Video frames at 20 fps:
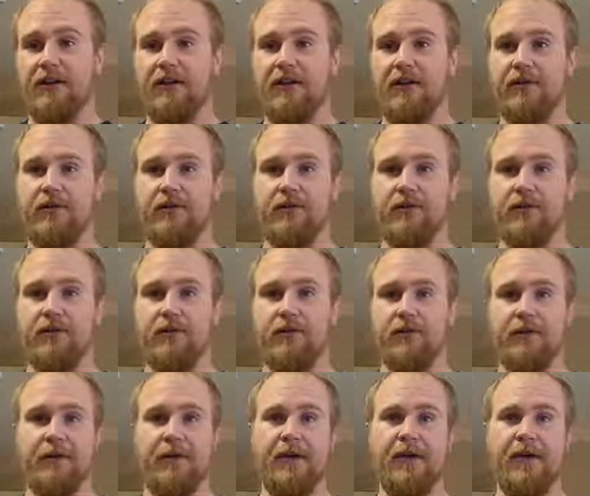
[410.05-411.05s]
and I think of
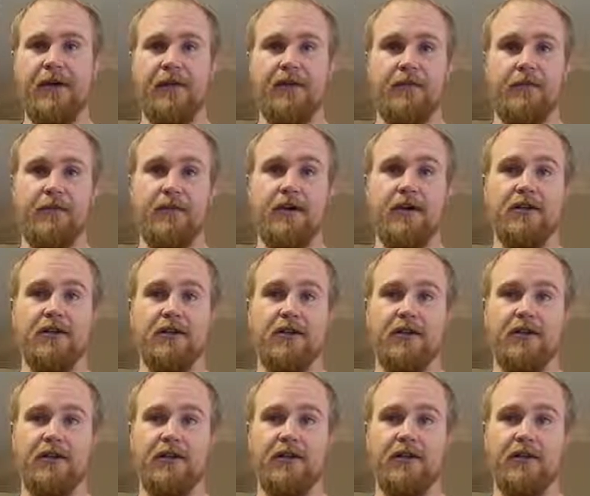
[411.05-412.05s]
course we got out of the project,